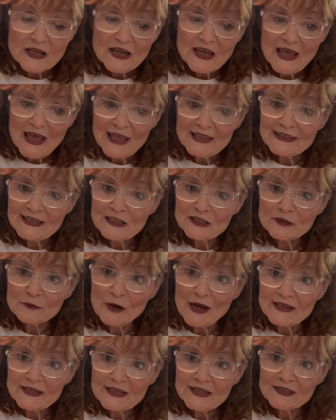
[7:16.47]
And the only way
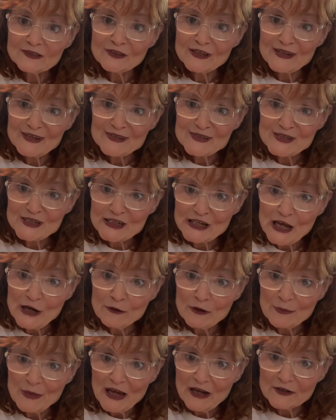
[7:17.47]
to heal it is to know
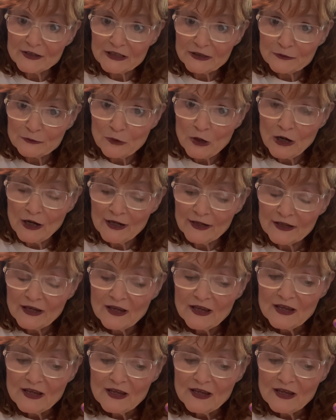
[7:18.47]
about it, right?